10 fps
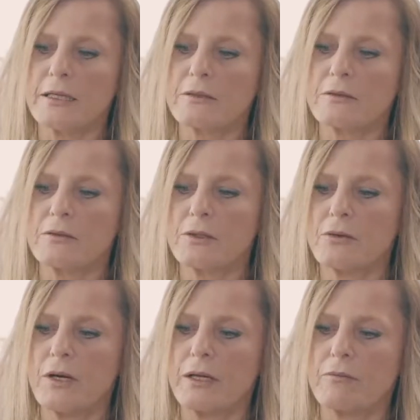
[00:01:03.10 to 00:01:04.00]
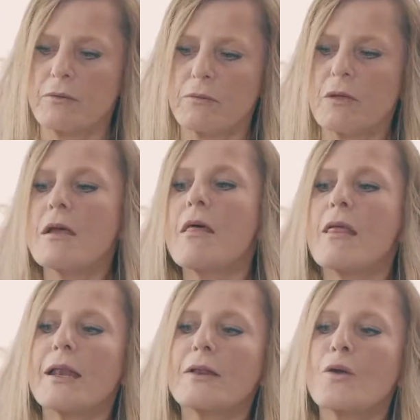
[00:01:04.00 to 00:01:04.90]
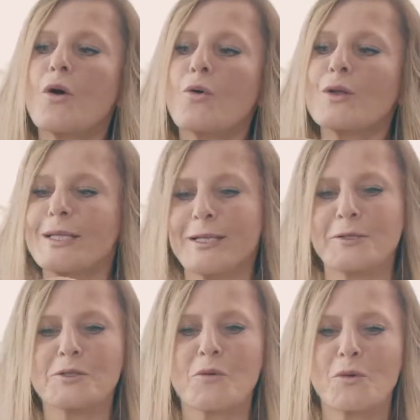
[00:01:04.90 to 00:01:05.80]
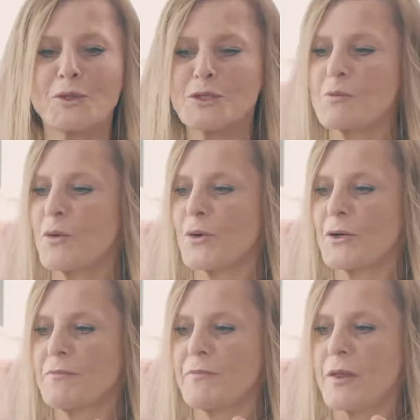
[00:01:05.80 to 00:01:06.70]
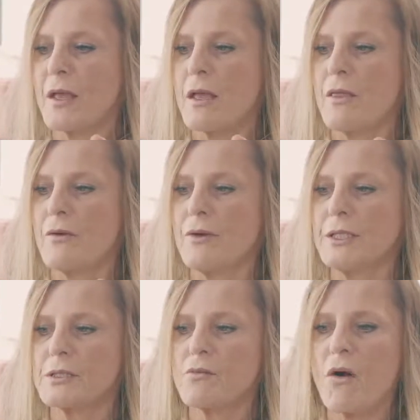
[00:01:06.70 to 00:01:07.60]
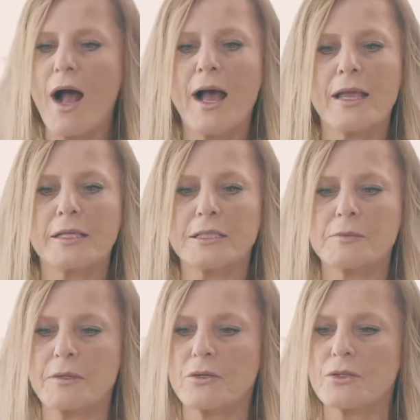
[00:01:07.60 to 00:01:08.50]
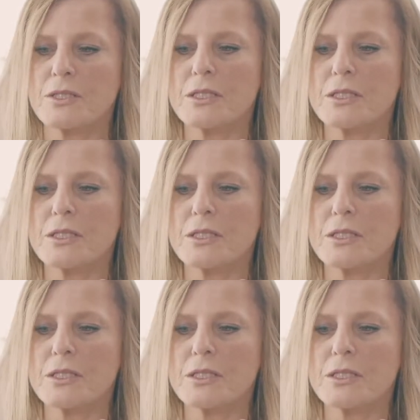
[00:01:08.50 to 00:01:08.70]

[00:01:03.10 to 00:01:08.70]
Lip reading: like that little hole getting smaller and smaller. The reason why is because